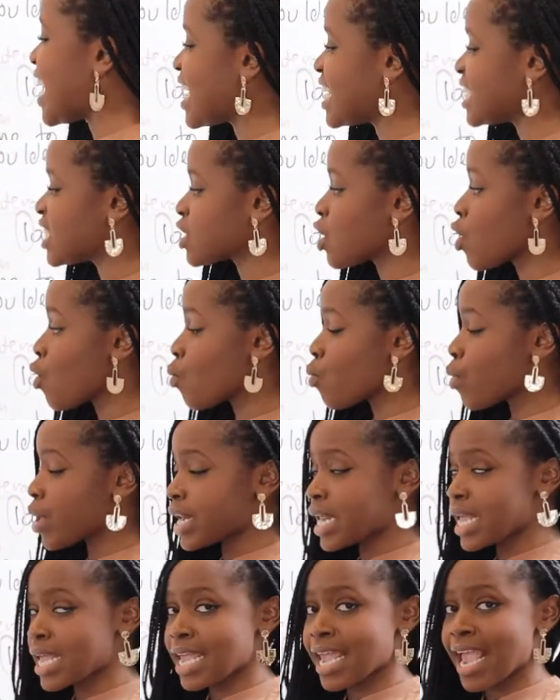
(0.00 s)
is when
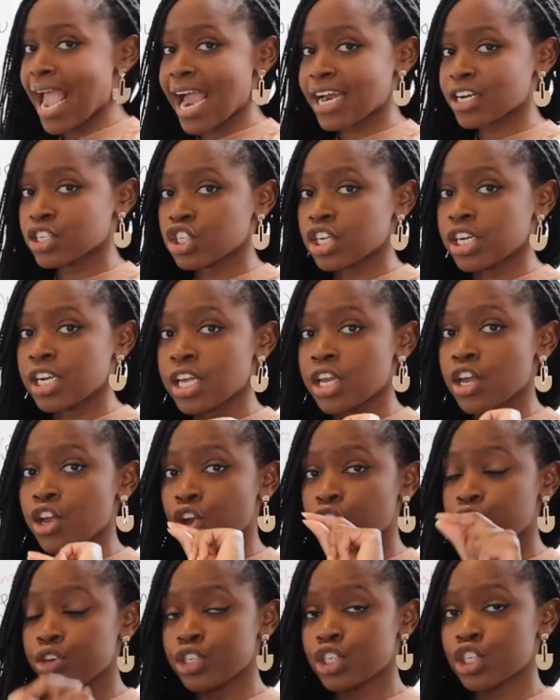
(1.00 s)
he actually
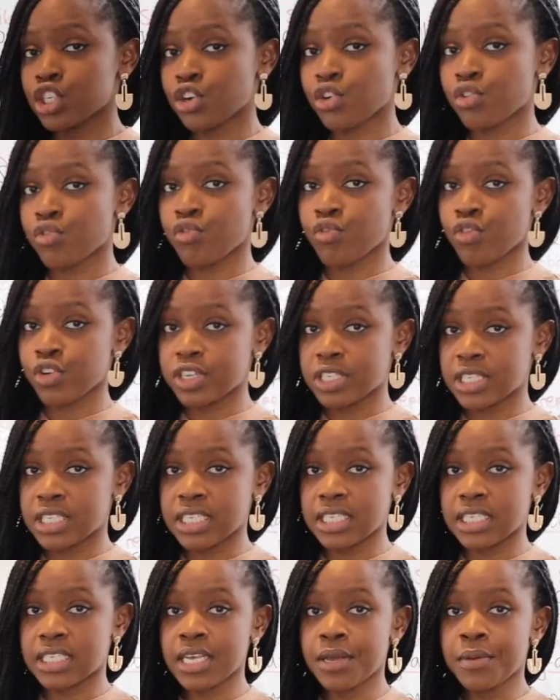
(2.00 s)
goes to
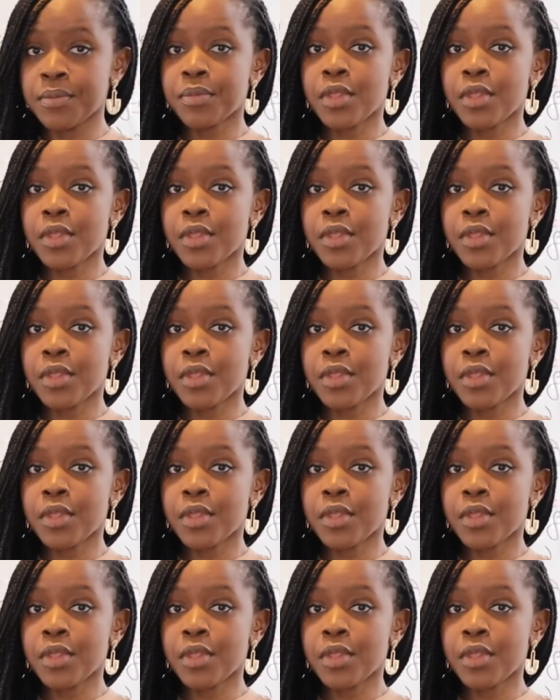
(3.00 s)
Crooks's